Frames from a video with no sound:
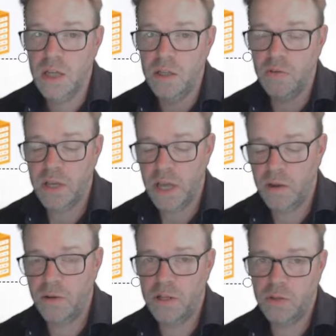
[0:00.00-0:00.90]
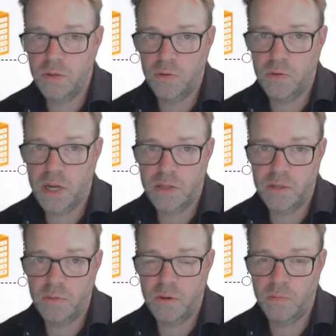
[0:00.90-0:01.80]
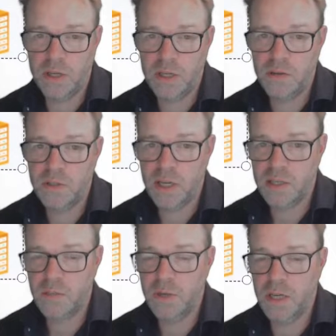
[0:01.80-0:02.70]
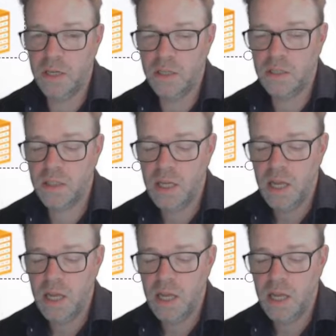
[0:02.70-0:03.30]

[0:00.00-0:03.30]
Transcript: You cannot install Ansible on Windows, it has to be Linux.